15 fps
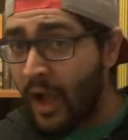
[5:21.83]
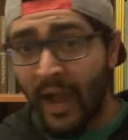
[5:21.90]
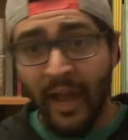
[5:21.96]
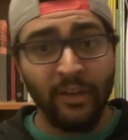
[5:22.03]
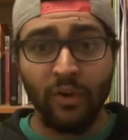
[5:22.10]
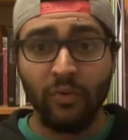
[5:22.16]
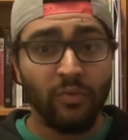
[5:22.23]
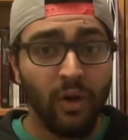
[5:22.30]

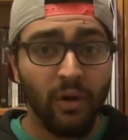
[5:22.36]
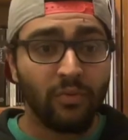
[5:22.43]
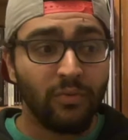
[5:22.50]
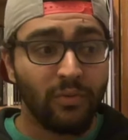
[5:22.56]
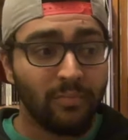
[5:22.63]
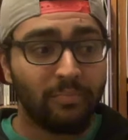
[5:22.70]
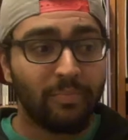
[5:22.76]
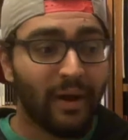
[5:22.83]
I don't know,
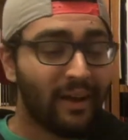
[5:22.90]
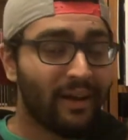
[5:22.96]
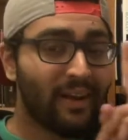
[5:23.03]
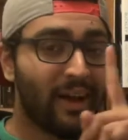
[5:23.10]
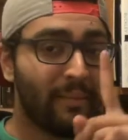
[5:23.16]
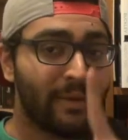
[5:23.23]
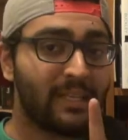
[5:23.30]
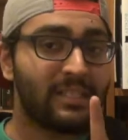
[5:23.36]
but
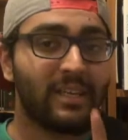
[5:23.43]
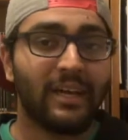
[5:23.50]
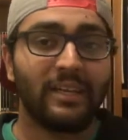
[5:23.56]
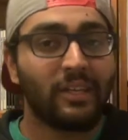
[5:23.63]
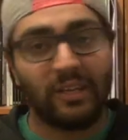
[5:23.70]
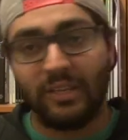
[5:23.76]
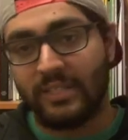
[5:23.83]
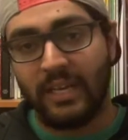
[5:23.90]
I'm
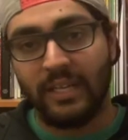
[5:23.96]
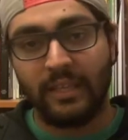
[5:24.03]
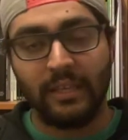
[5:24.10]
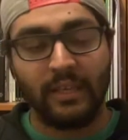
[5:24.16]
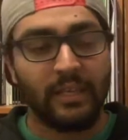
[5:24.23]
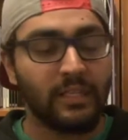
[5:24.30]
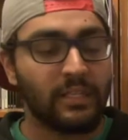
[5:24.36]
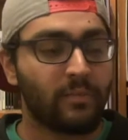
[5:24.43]
excited because I
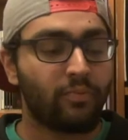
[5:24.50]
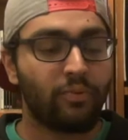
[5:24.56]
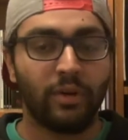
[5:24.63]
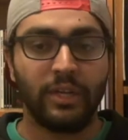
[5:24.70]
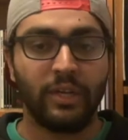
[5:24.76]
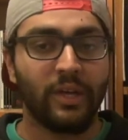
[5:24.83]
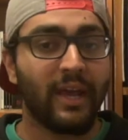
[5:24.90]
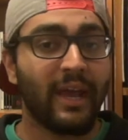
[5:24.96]
think he's a
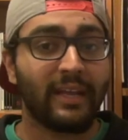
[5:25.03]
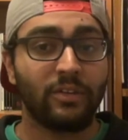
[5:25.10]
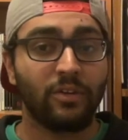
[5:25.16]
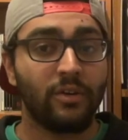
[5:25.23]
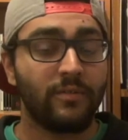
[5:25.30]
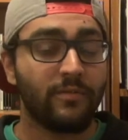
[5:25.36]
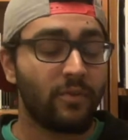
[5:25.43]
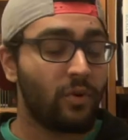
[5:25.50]
pretty good
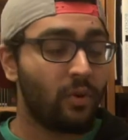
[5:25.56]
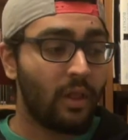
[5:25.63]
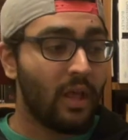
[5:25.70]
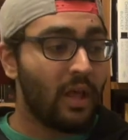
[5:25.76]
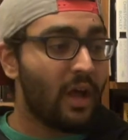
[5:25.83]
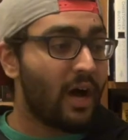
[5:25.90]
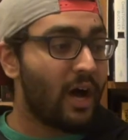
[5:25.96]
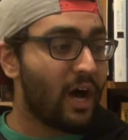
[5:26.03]
actor overall.
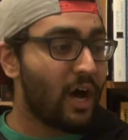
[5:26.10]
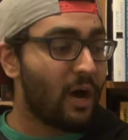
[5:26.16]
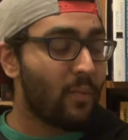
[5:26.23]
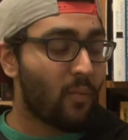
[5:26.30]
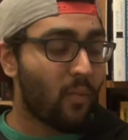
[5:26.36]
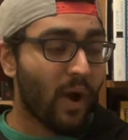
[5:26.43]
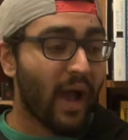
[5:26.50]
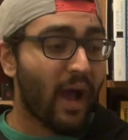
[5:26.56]

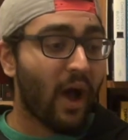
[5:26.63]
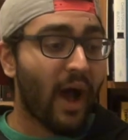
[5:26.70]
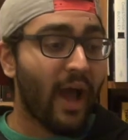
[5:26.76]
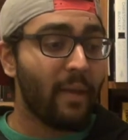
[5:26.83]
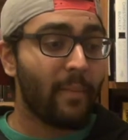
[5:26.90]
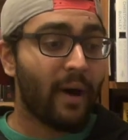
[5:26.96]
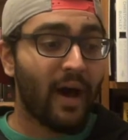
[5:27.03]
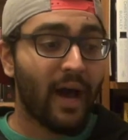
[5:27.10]
Wow,
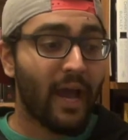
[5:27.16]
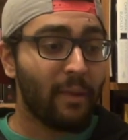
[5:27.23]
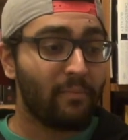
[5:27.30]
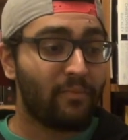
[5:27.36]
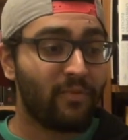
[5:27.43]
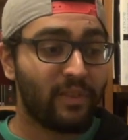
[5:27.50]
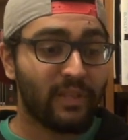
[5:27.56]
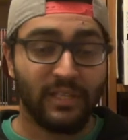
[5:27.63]
I'm
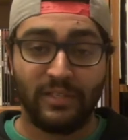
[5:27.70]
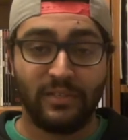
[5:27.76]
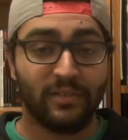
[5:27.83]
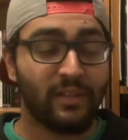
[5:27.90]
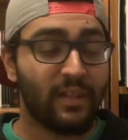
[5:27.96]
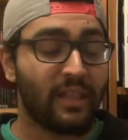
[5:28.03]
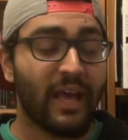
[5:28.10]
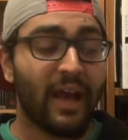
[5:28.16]
hyped for this.
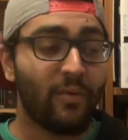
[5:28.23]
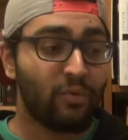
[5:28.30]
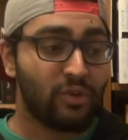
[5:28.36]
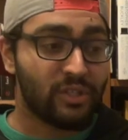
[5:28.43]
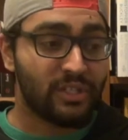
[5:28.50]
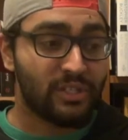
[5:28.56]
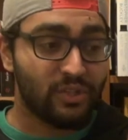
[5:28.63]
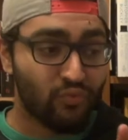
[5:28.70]
That
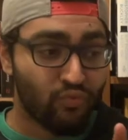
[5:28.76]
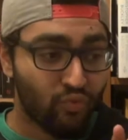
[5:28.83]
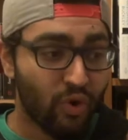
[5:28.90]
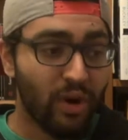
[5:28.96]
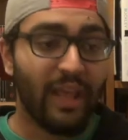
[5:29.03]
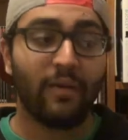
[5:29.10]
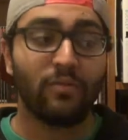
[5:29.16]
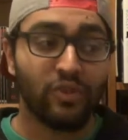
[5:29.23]
was
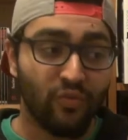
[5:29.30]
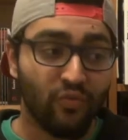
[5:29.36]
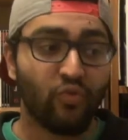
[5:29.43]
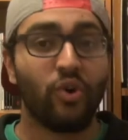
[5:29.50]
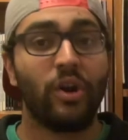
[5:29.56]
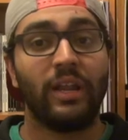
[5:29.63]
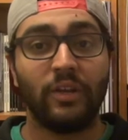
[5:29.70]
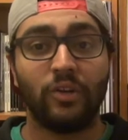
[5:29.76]
a
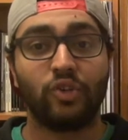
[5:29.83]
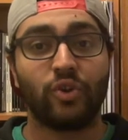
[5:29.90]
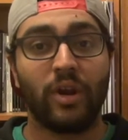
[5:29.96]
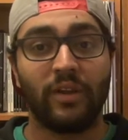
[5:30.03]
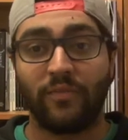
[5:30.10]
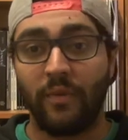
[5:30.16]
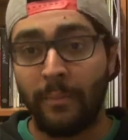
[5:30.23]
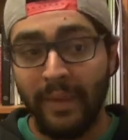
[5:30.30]
really good
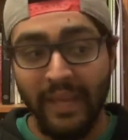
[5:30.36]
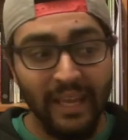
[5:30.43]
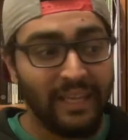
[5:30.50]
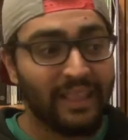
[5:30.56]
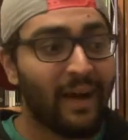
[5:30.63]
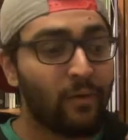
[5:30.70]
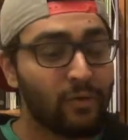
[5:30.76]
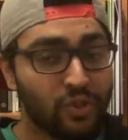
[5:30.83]
trailer. For
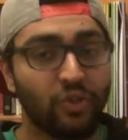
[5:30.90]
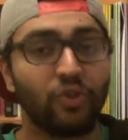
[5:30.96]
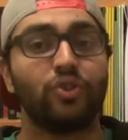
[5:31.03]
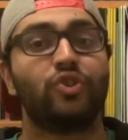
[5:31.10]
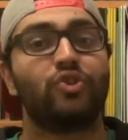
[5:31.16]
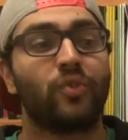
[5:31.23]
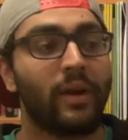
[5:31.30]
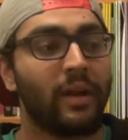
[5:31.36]
me, that was a
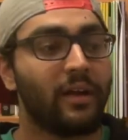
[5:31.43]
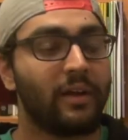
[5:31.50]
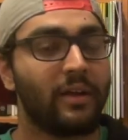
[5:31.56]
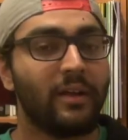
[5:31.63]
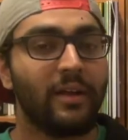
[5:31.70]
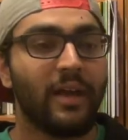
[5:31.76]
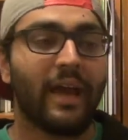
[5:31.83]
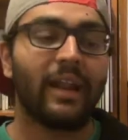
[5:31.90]
good trailer.
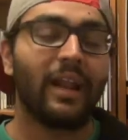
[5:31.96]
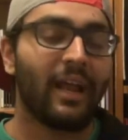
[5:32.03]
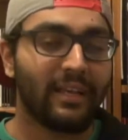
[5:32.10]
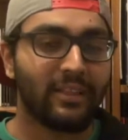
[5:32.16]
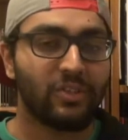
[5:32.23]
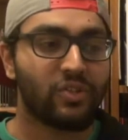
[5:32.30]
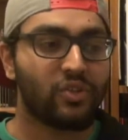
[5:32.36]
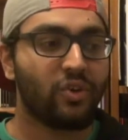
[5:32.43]
And I
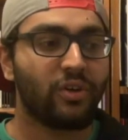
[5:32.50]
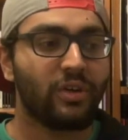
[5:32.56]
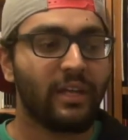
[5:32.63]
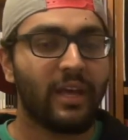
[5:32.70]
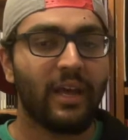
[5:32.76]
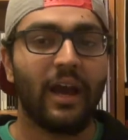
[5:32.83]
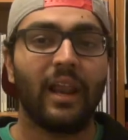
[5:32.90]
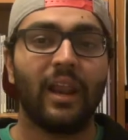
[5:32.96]
liked the song in
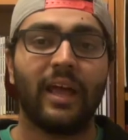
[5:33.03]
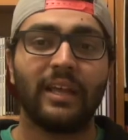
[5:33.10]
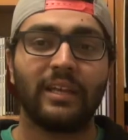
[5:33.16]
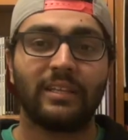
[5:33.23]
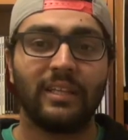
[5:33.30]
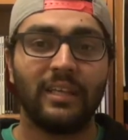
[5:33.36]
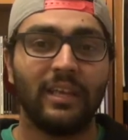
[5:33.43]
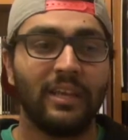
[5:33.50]
it. I
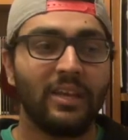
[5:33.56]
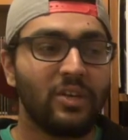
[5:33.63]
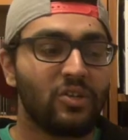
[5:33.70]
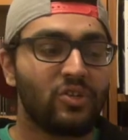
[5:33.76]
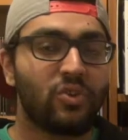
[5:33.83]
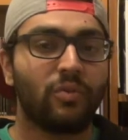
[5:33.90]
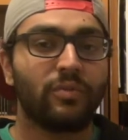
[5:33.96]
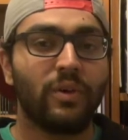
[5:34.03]
liked the
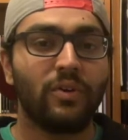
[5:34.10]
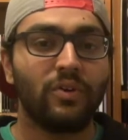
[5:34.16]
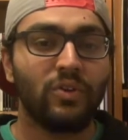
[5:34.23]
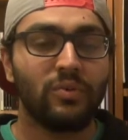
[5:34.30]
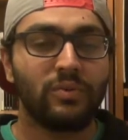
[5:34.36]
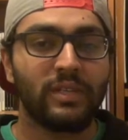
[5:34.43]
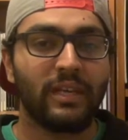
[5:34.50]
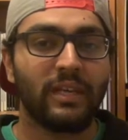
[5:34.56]
song they were
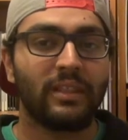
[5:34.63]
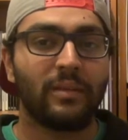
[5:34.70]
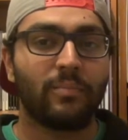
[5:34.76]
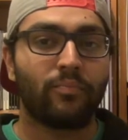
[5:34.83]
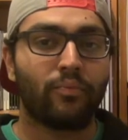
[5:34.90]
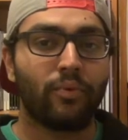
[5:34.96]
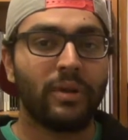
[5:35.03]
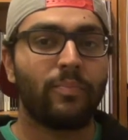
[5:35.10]
using in the
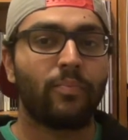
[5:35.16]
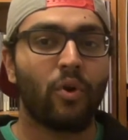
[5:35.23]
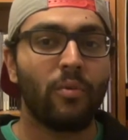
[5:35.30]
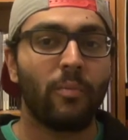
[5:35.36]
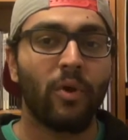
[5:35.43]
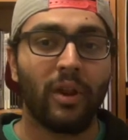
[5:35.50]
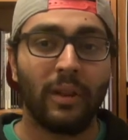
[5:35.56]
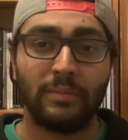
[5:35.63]

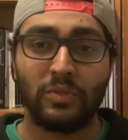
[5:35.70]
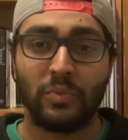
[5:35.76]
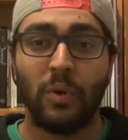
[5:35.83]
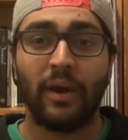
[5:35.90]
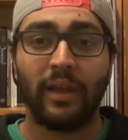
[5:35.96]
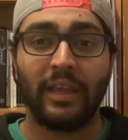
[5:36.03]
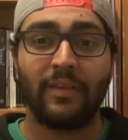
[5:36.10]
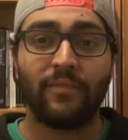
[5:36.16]
pre-promo clips.
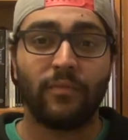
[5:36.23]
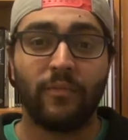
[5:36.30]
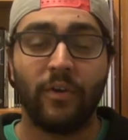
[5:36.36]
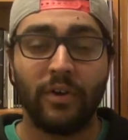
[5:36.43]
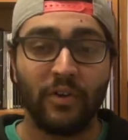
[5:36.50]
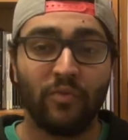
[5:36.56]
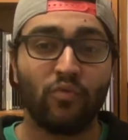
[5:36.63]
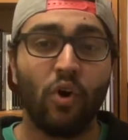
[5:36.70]
Well, it gave a
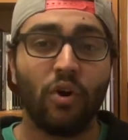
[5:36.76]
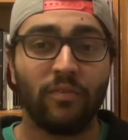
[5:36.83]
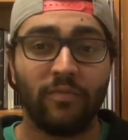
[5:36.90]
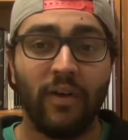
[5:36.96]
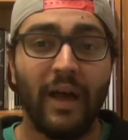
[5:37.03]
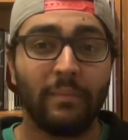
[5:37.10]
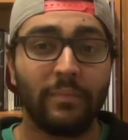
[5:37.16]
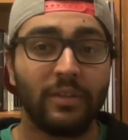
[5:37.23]
very rock
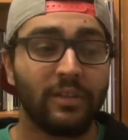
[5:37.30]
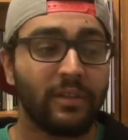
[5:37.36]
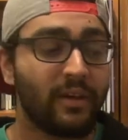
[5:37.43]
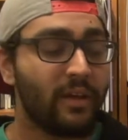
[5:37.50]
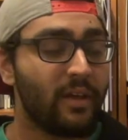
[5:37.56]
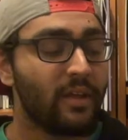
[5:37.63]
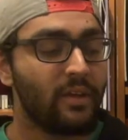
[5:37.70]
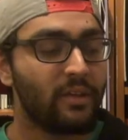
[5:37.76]
vibe to
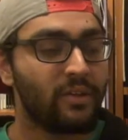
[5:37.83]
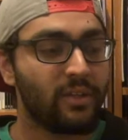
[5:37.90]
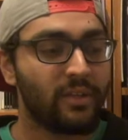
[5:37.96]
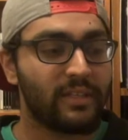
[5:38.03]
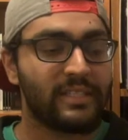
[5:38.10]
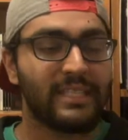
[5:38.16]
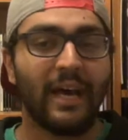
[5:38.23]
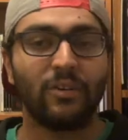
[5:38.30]

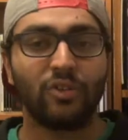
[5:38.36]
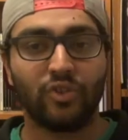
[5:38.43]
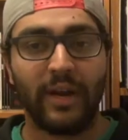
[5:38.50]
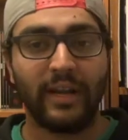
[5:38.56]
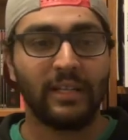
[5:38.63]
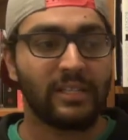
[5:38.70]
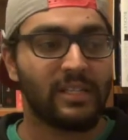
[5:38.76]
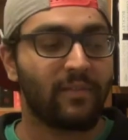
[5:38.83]
the
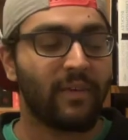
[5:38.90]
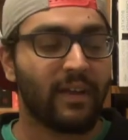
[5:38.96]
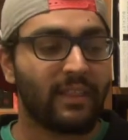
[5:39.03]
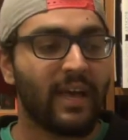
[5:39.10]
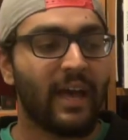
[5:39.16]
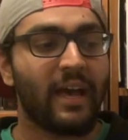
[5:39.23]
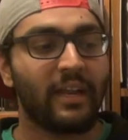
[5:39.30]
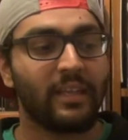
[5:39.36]
soundtrack and stuff like
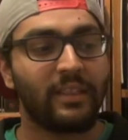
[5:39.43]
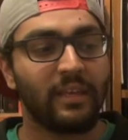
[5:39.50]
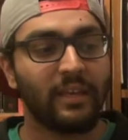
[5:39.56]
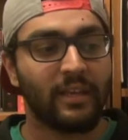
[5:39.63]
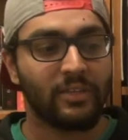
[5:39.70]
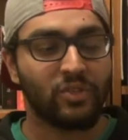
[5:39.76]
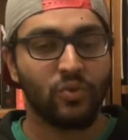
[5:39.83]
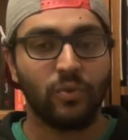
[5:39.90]
that. And I
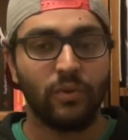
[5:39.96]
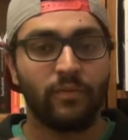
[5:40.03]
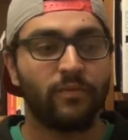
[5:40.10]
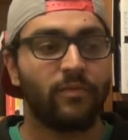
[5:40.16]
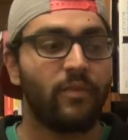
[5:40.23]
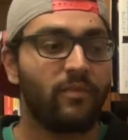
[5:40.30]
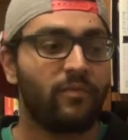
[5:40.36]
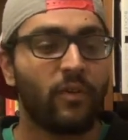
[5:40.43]
think it sort of
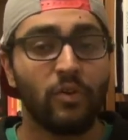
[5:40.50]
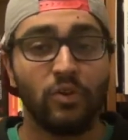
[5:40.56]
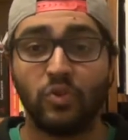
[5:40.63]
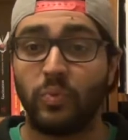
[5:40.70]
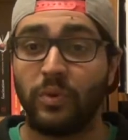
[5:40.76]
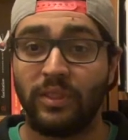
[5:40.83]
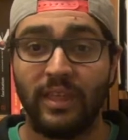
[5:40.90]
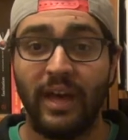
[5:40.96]

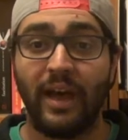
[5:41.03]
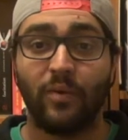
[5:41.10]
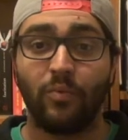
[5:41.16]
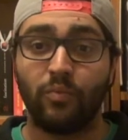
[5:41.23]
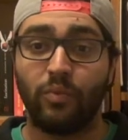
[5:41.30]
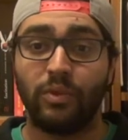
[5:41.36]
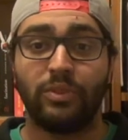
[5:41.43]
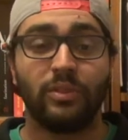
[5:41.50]
flows with that,
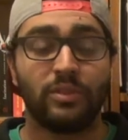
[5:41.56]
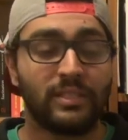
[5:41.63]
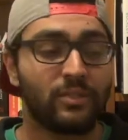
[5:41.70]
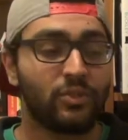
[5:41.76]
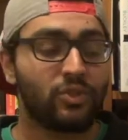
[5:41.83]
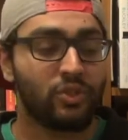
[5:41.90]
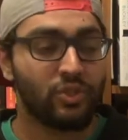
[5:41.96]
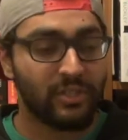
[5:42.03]
with the
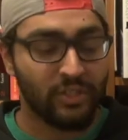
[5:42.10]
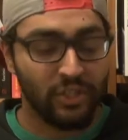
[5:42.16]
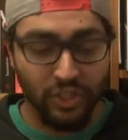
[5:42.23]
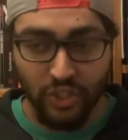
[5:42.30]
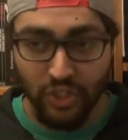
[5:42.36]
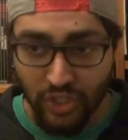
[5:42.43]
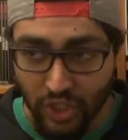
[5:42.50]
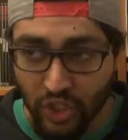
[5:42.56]

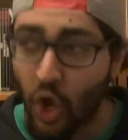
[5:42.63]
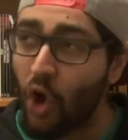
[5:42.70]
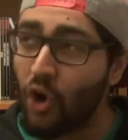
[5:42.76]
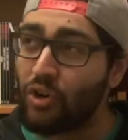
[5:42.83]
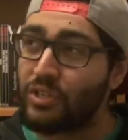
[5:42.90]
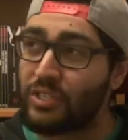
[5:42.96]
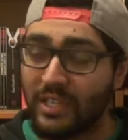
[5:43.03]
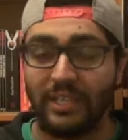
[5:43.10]

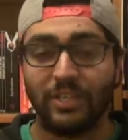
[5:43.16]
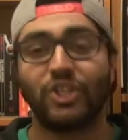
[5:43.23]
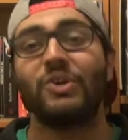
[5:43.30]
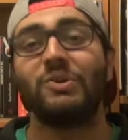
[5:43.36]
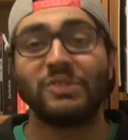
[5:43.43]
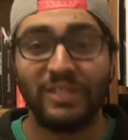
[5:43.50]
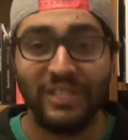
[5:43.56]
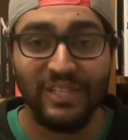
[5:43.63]
songs that they
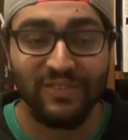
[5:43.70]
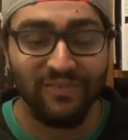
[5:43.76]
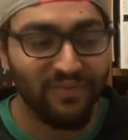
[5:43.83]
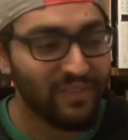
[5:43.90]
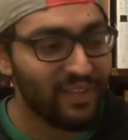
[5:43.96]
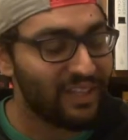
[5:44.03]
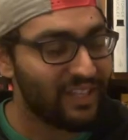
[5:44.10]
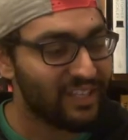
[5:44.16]
chose in
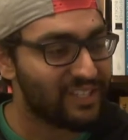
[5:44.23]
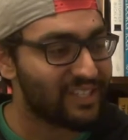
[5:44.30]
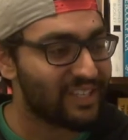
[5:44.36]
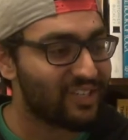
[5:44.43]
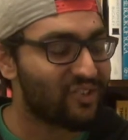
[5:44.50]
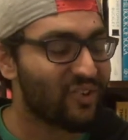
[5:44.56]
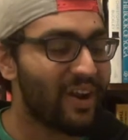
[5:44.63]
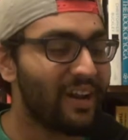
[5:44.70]
this
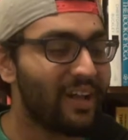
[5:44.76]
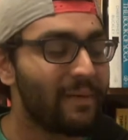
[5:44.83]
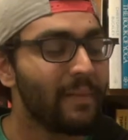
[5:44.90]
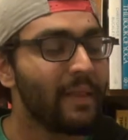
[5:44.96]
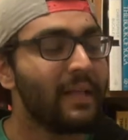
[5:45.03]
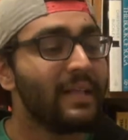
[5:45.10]
trailer.